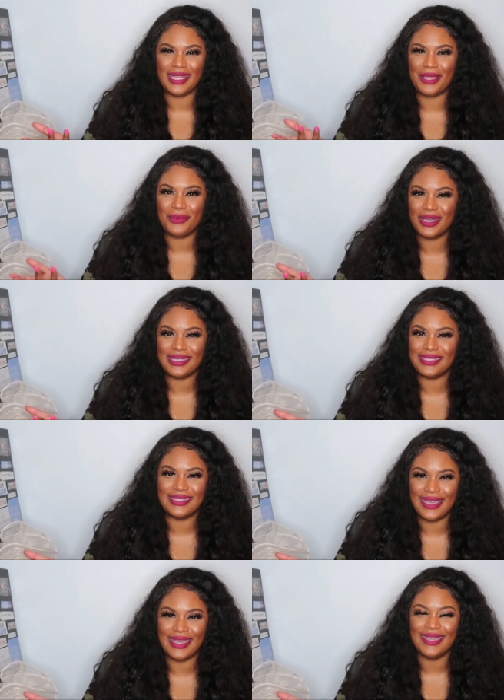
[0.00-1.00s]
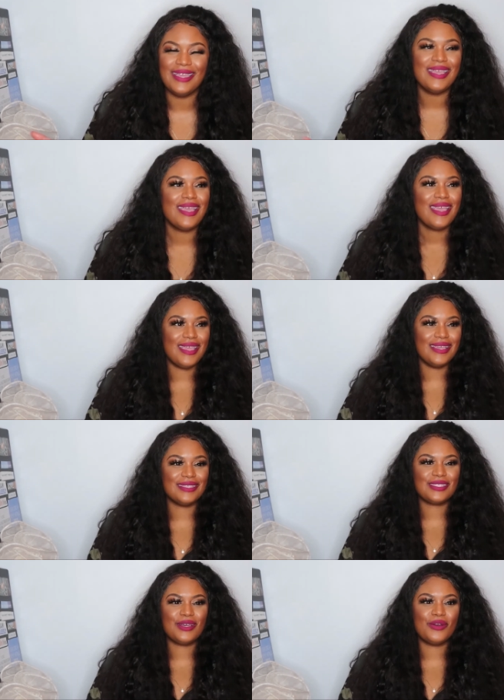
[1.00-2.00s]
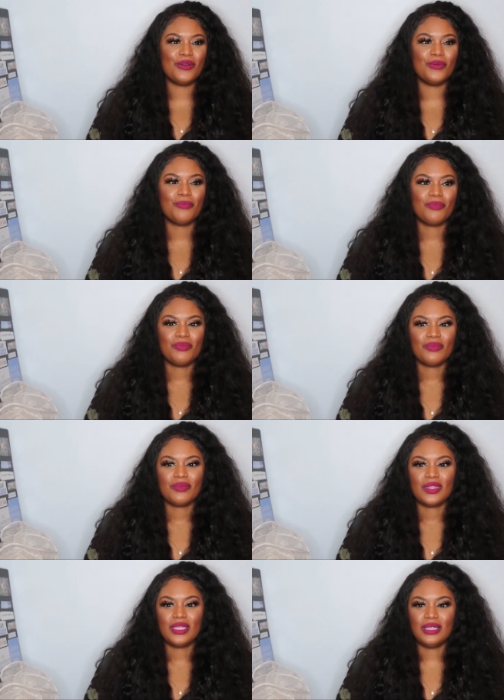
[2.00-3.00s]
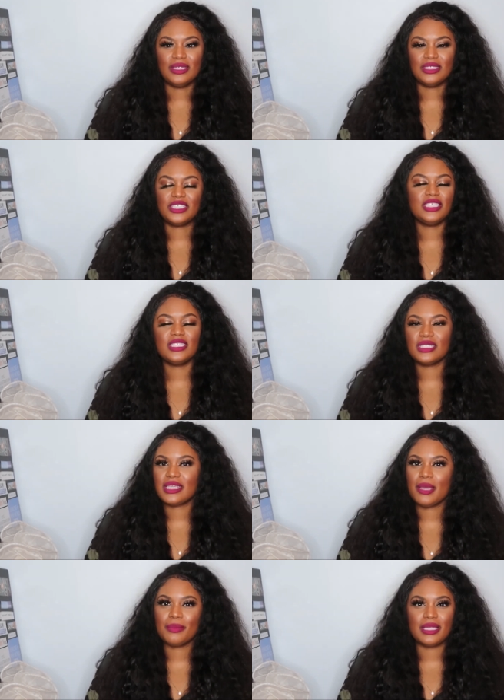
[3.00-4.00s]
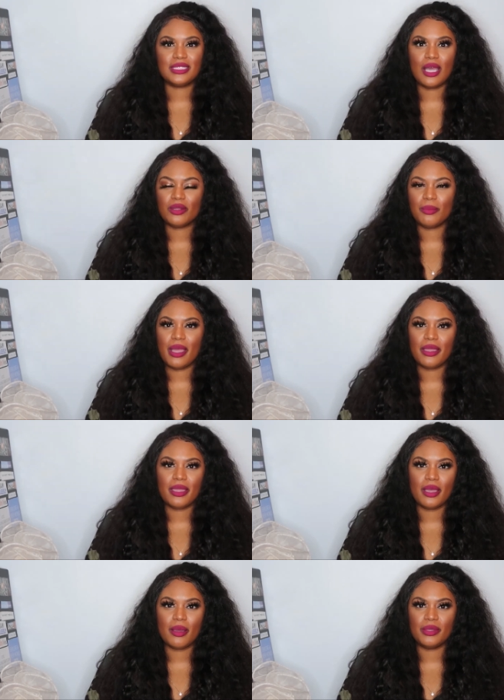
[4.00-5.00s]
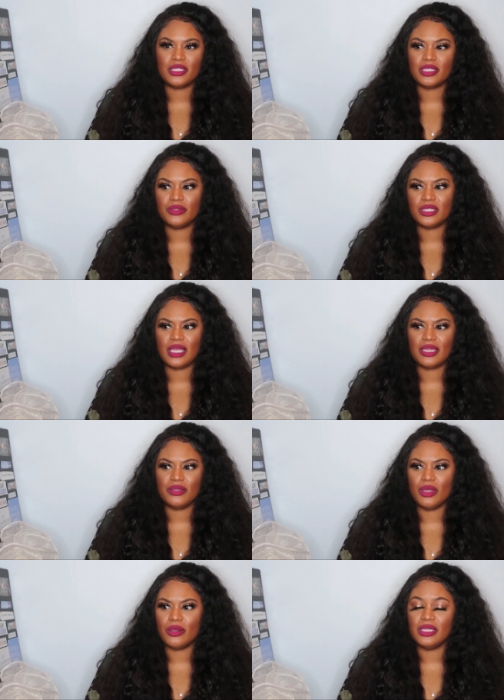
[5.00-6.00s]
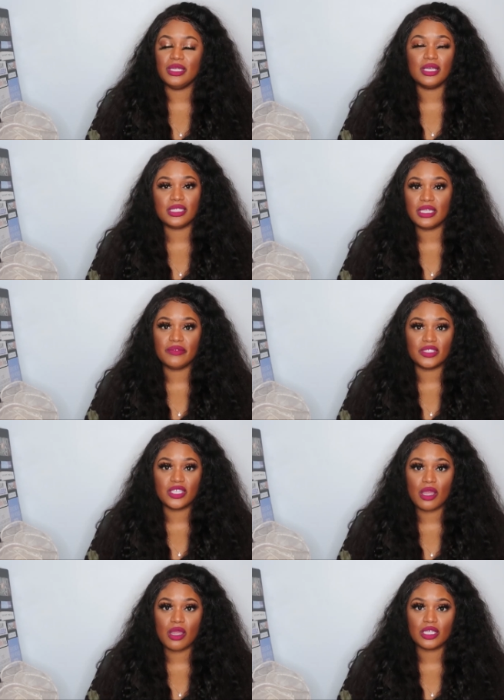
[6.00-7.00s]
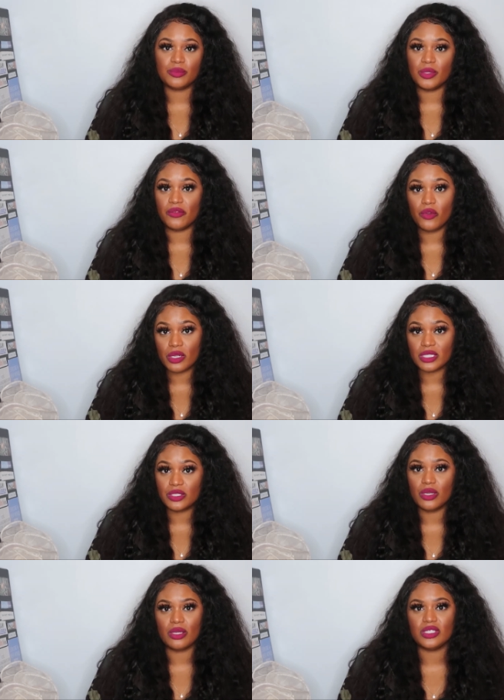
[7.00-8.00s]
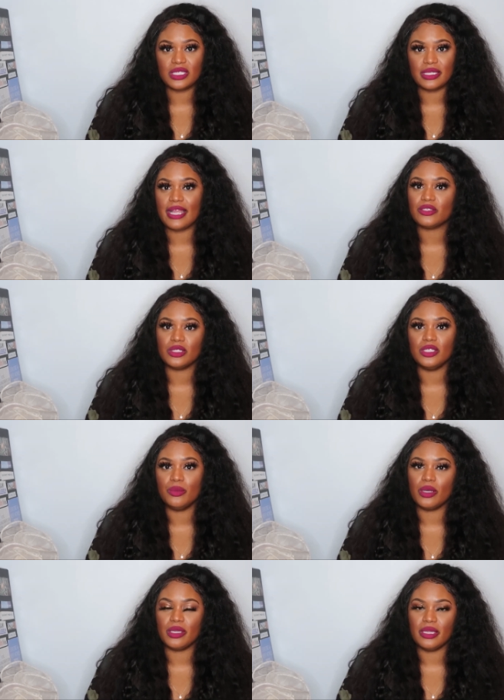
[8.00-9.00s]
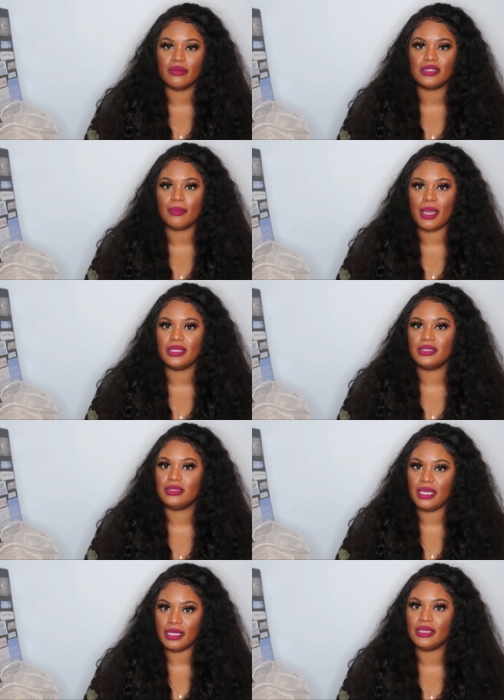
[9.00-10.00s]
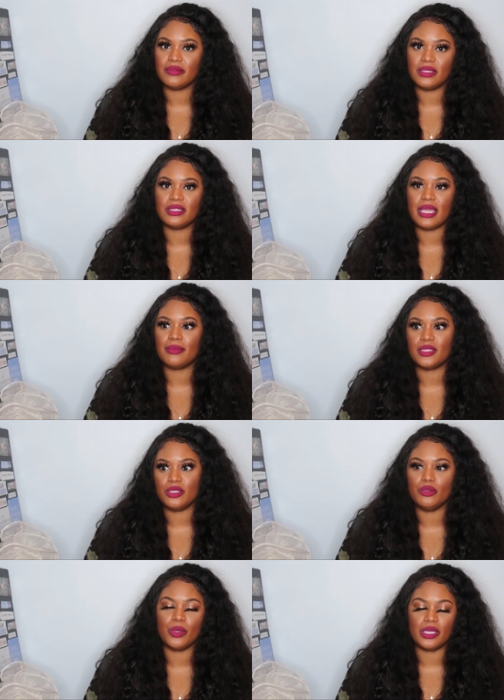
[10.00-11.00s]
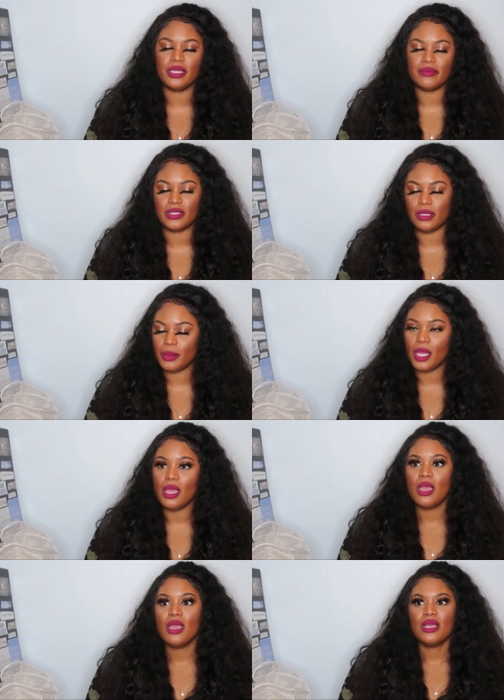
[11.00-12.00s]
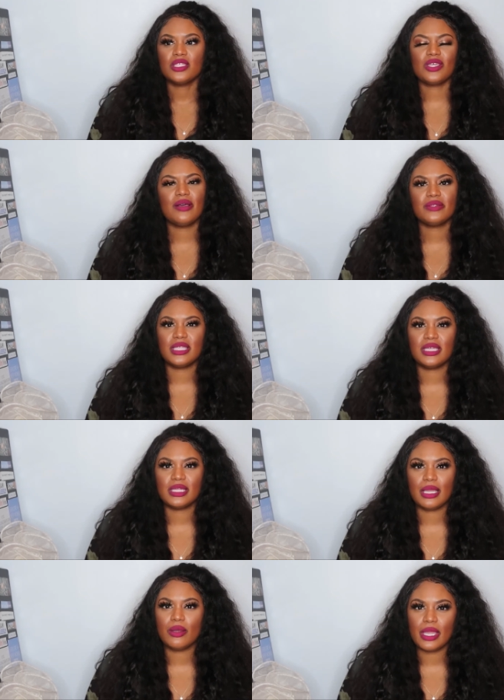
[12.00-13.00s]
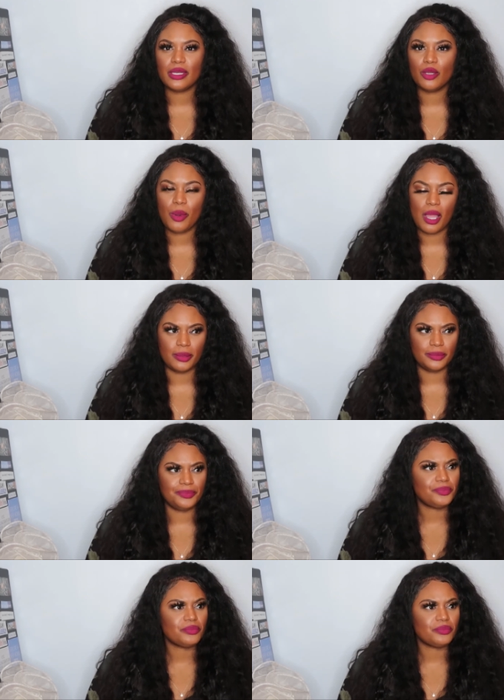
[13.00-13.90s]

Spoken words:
Like, what is that? And so she just kept like talking about him, and she was just like, you know, he doesn't even charge. But of course, you know, just naturally you want to give somebody that gives their time to you, you want to give to them. So I was thinking like, okay, no problem.